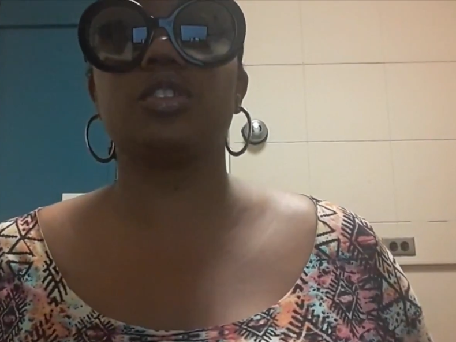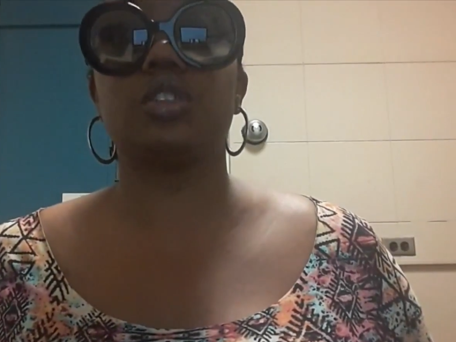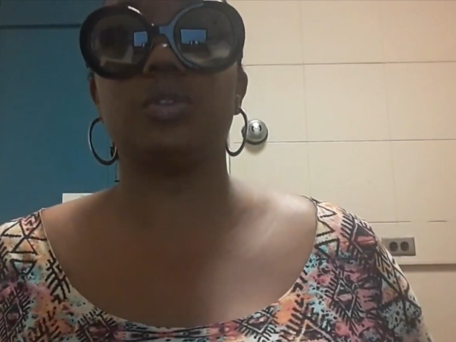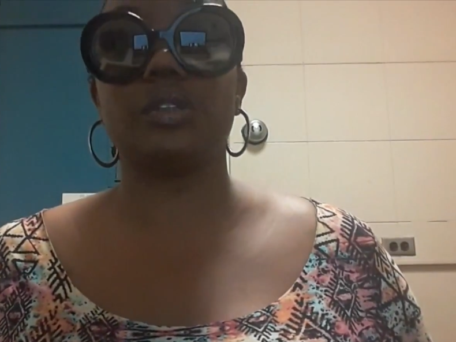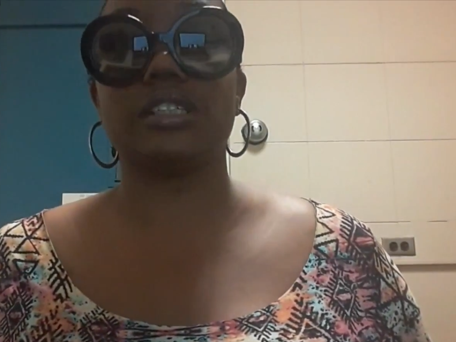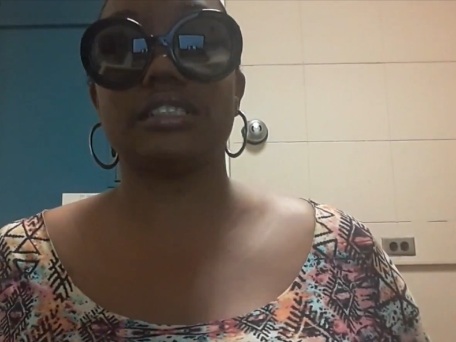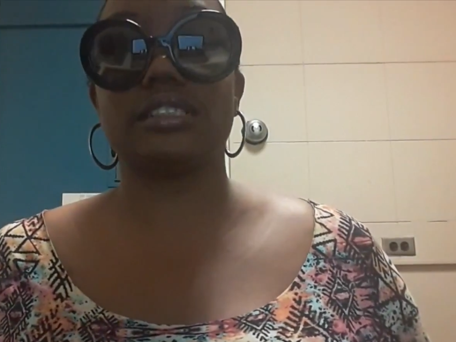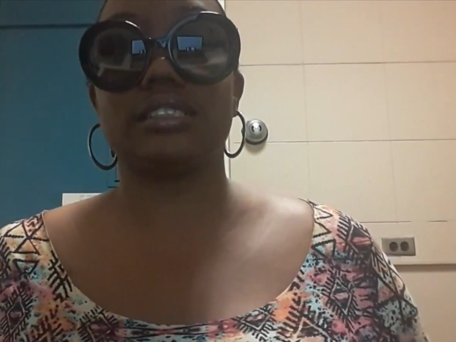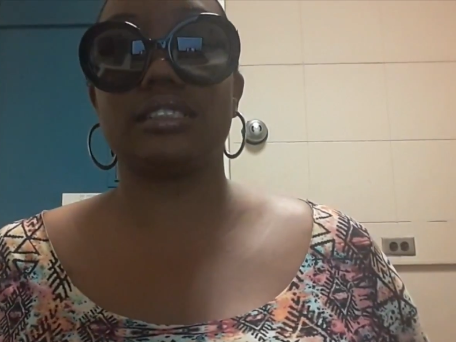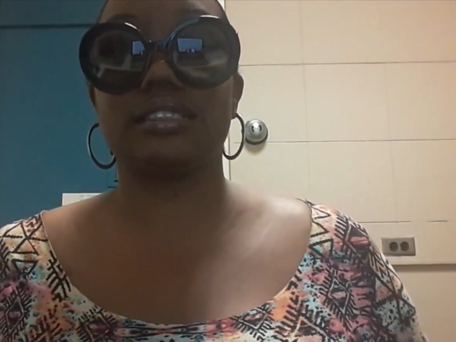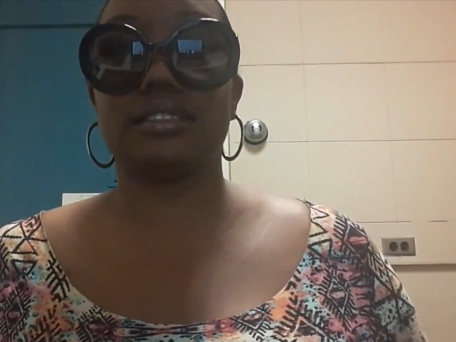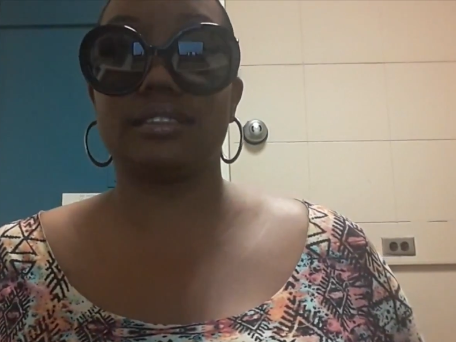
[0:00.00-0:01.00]

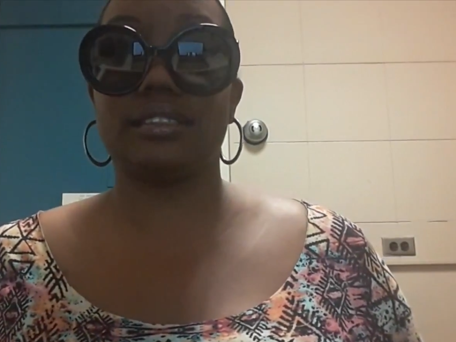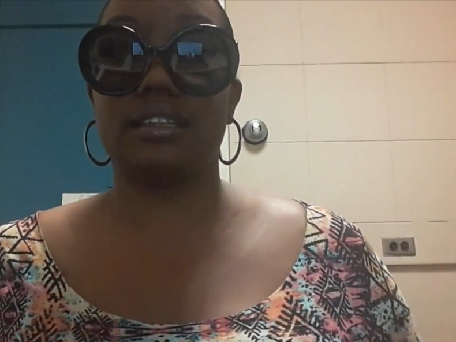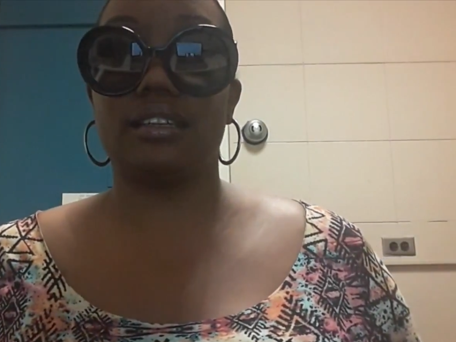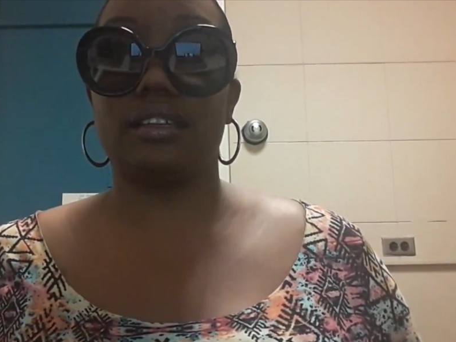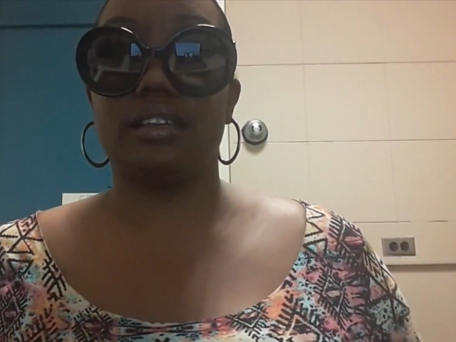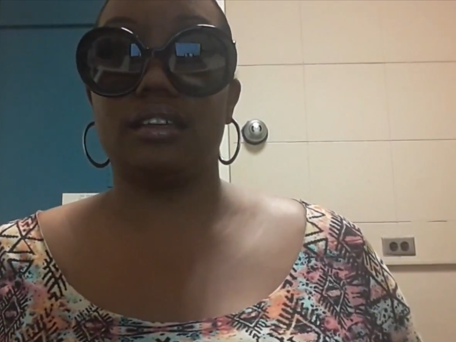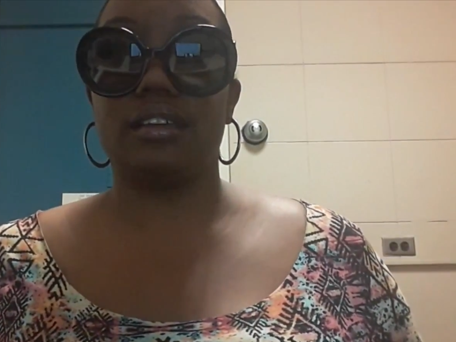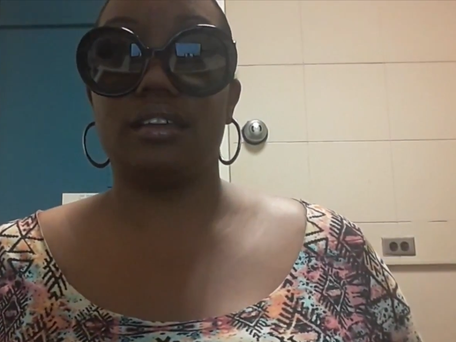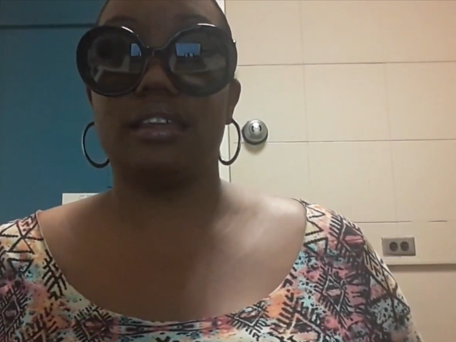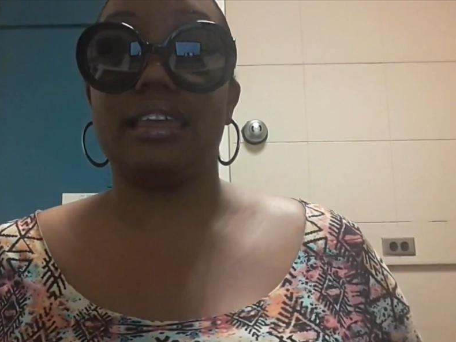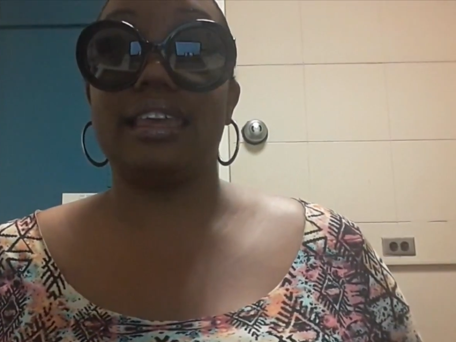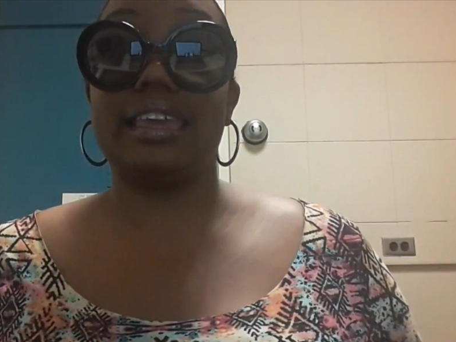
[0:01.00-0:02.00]
students.
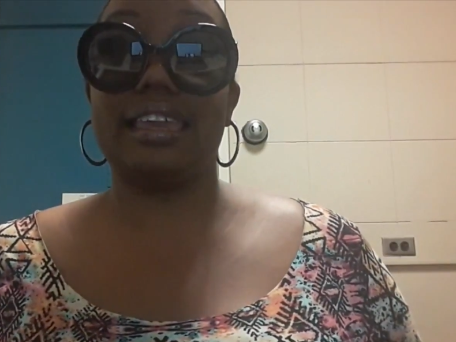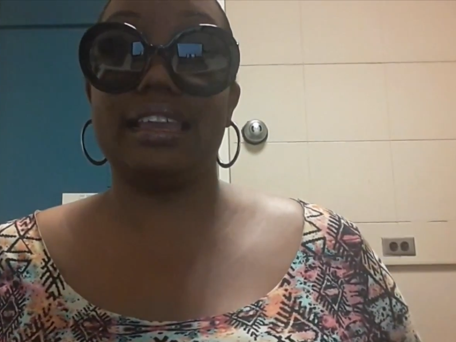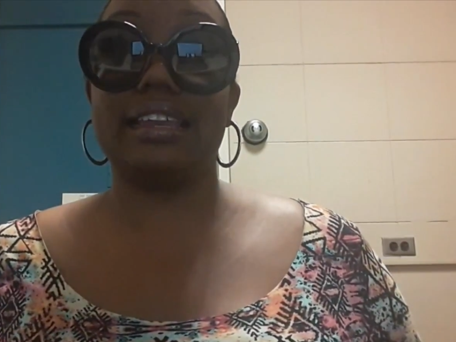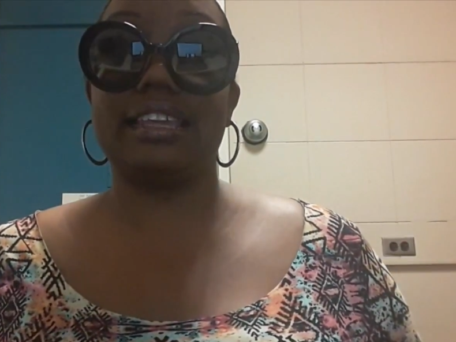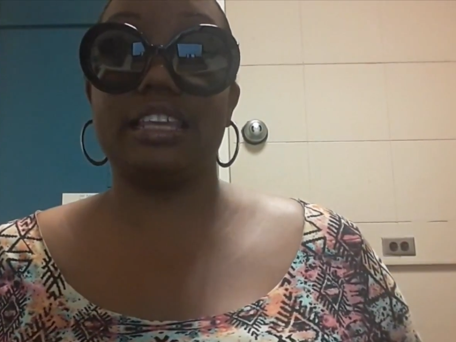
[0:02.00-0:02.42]
N